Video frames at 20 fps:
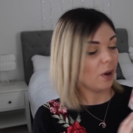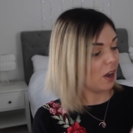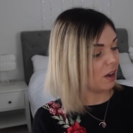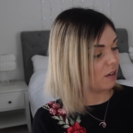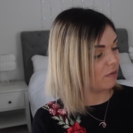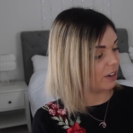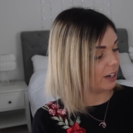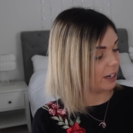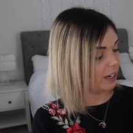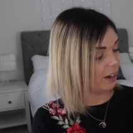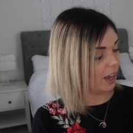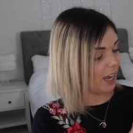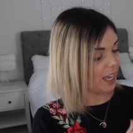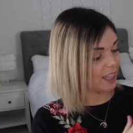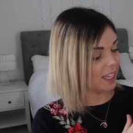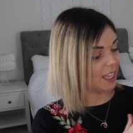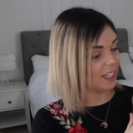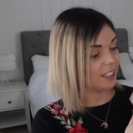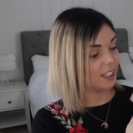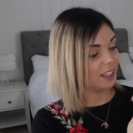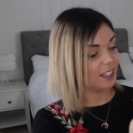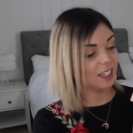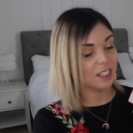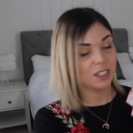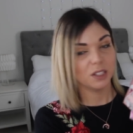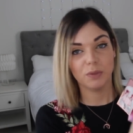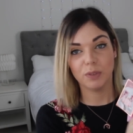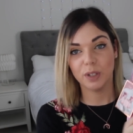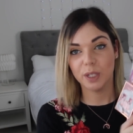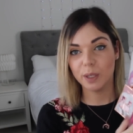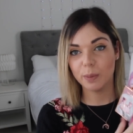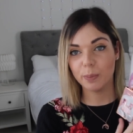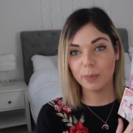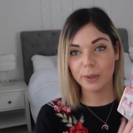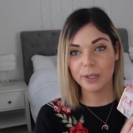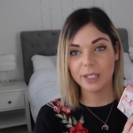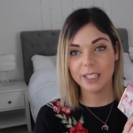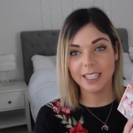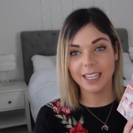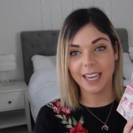but I really like this. I think it's a really
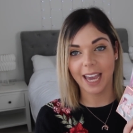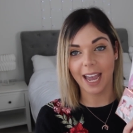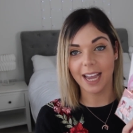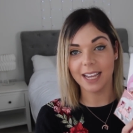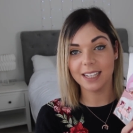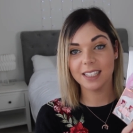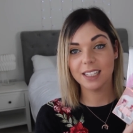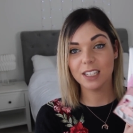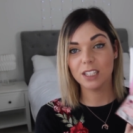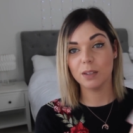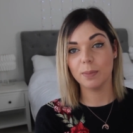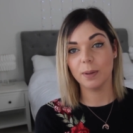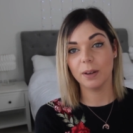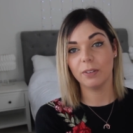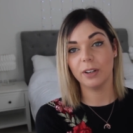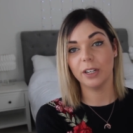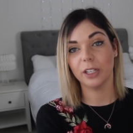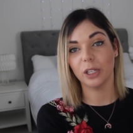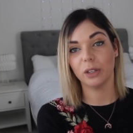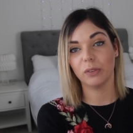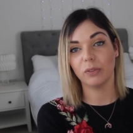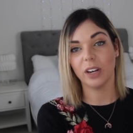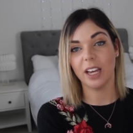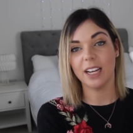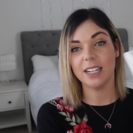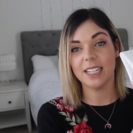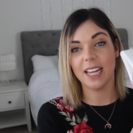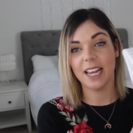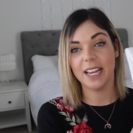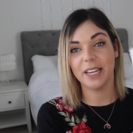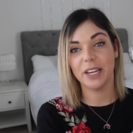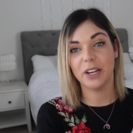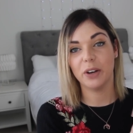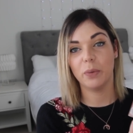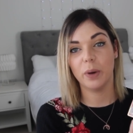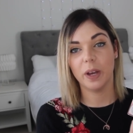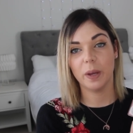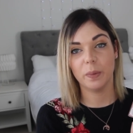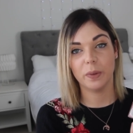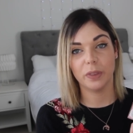pretty case, and this would be really good for like taking
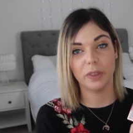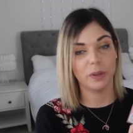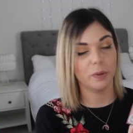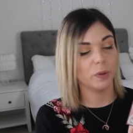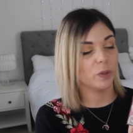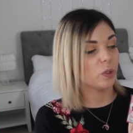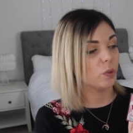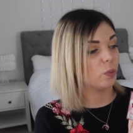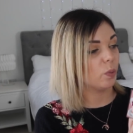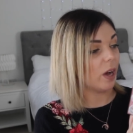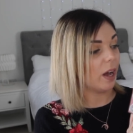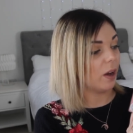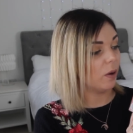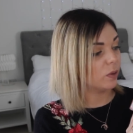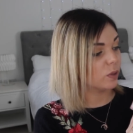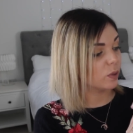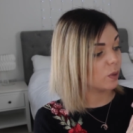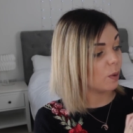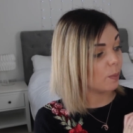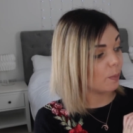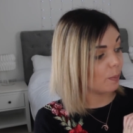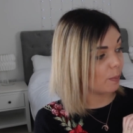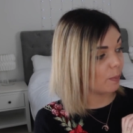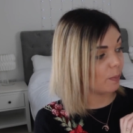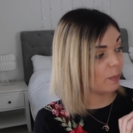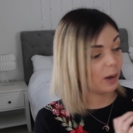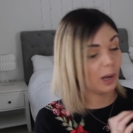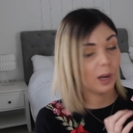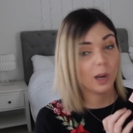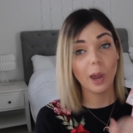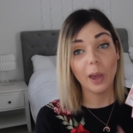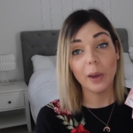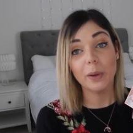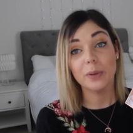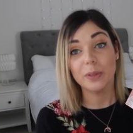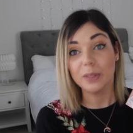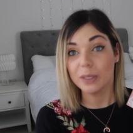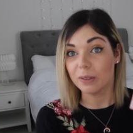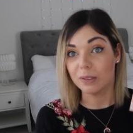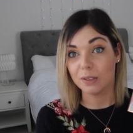away with you as well. It's got
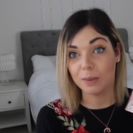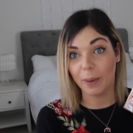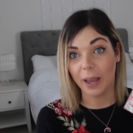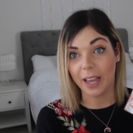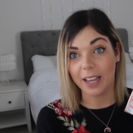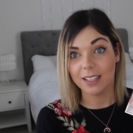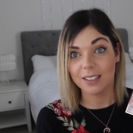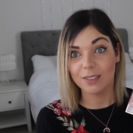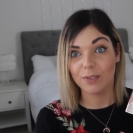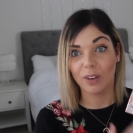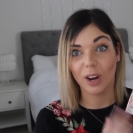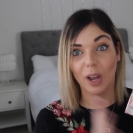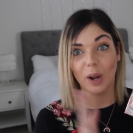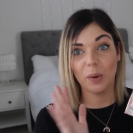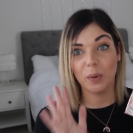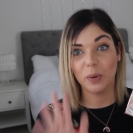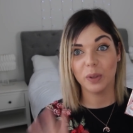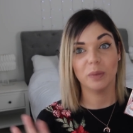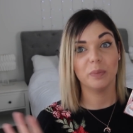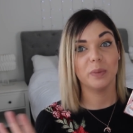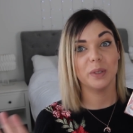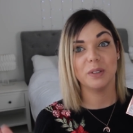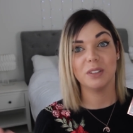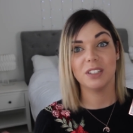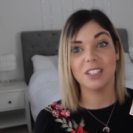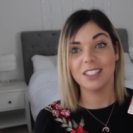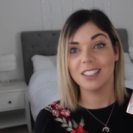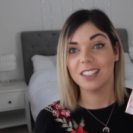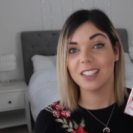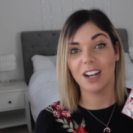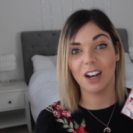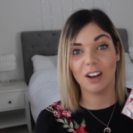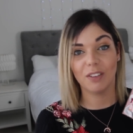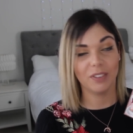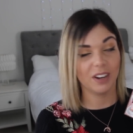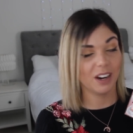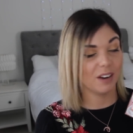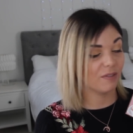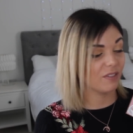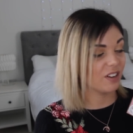loads of space for like all your beauty
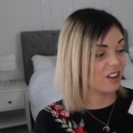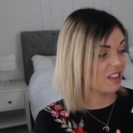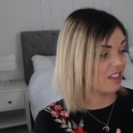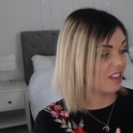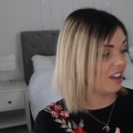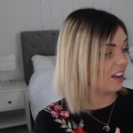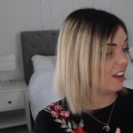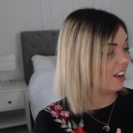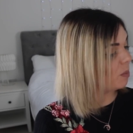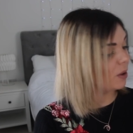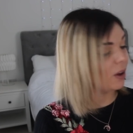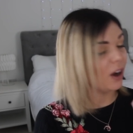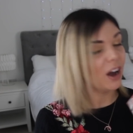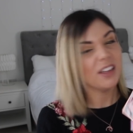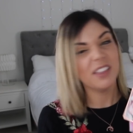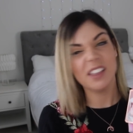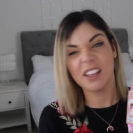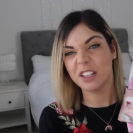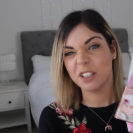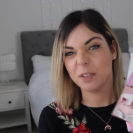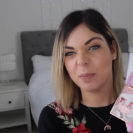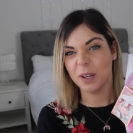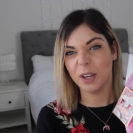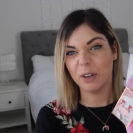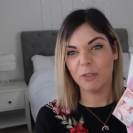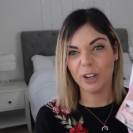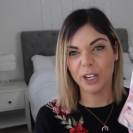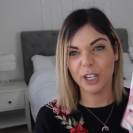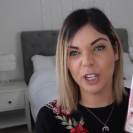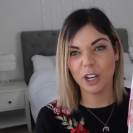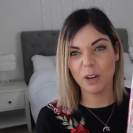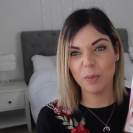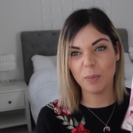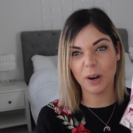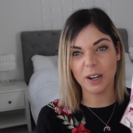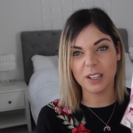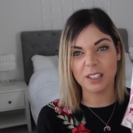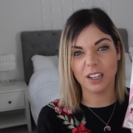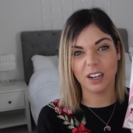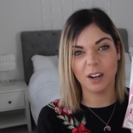stuff and everything, but I think this would be a really good
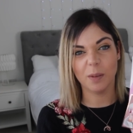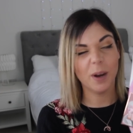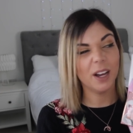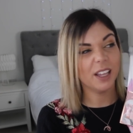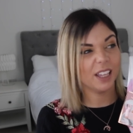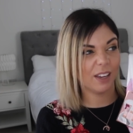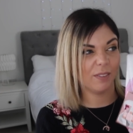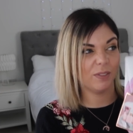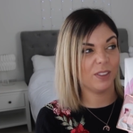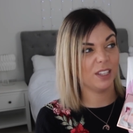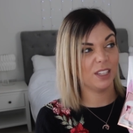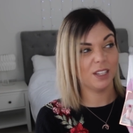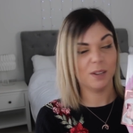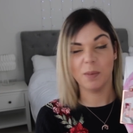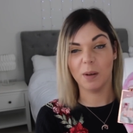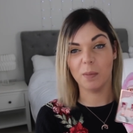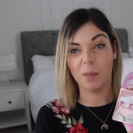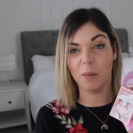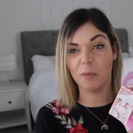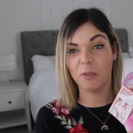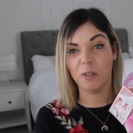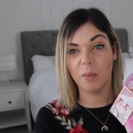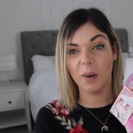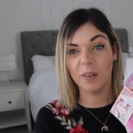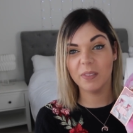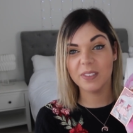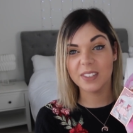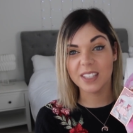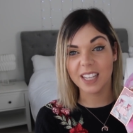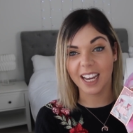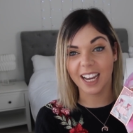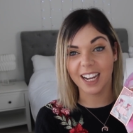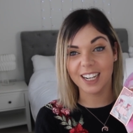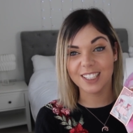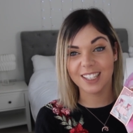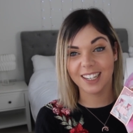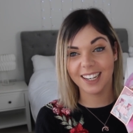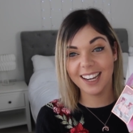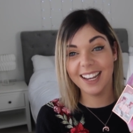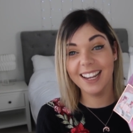present. I might give this to my mum for Mother's Day,
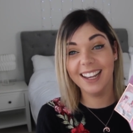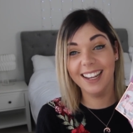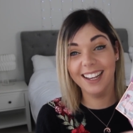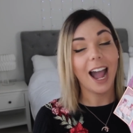actually.